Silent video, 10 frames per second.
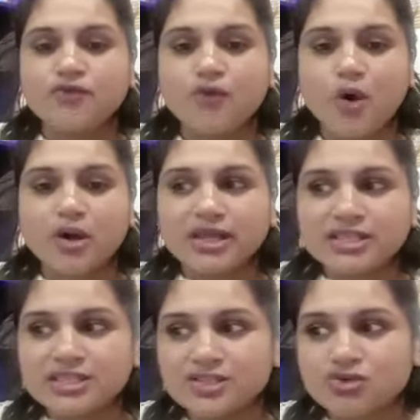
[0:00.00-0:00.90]
for
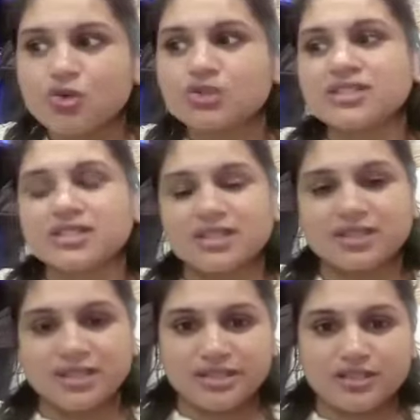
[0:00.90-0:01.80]
estrogen
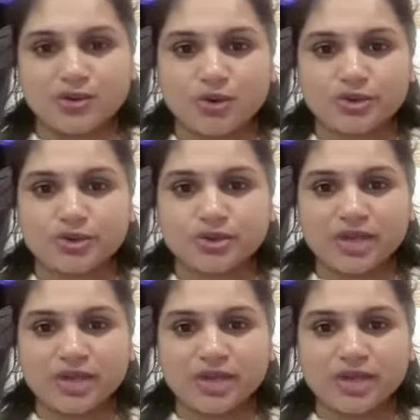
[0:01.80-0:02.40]
synthesis also.